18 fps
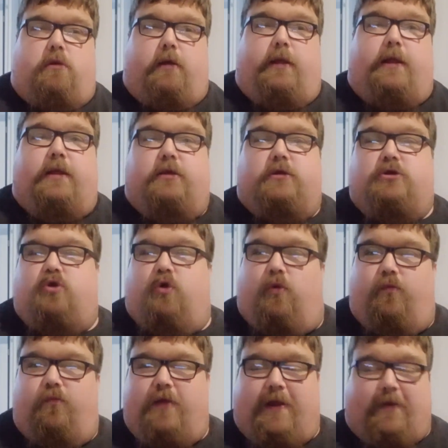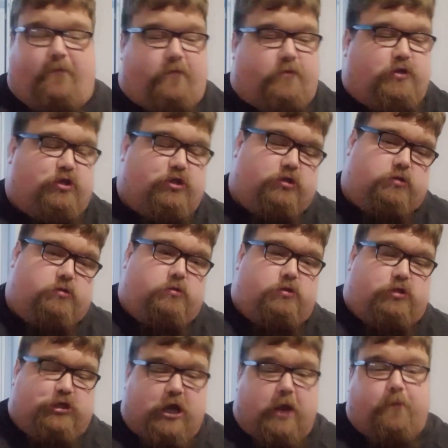and it's sort of even
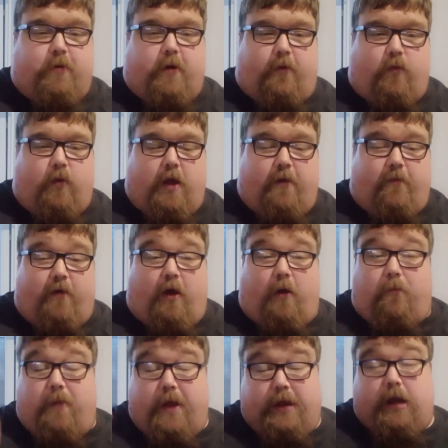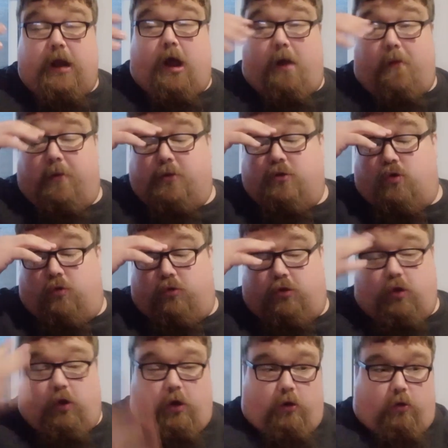cheap enough, whatever, I'll pick it up and sort
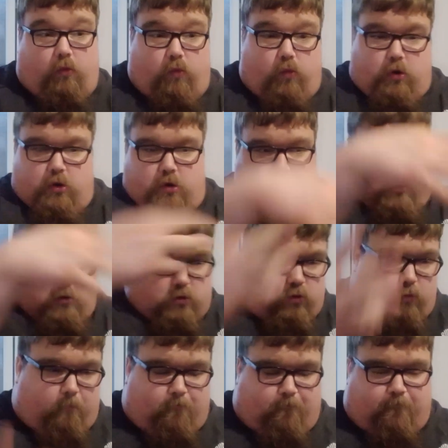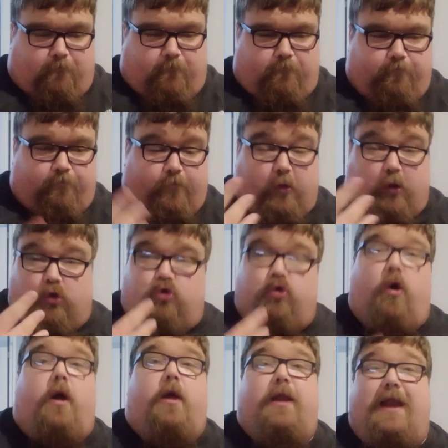of do a little
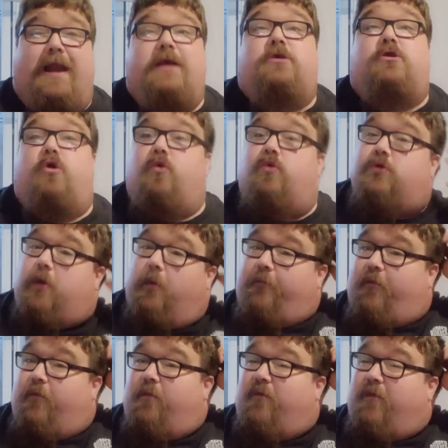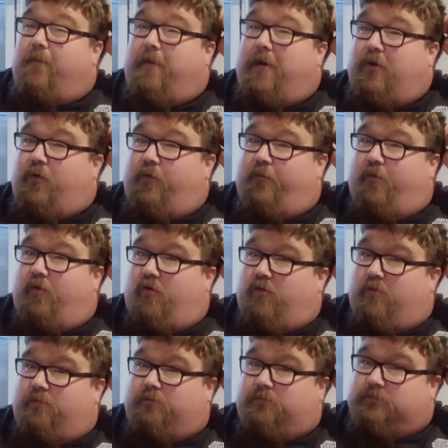try and at least do some form of a bundle
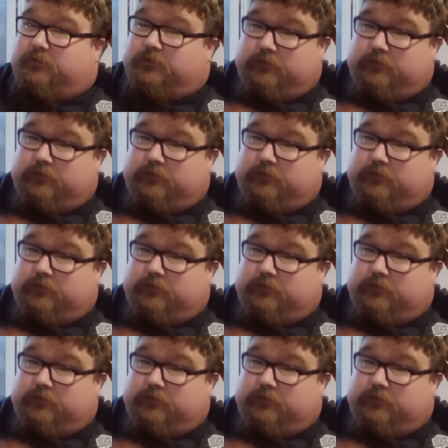for them.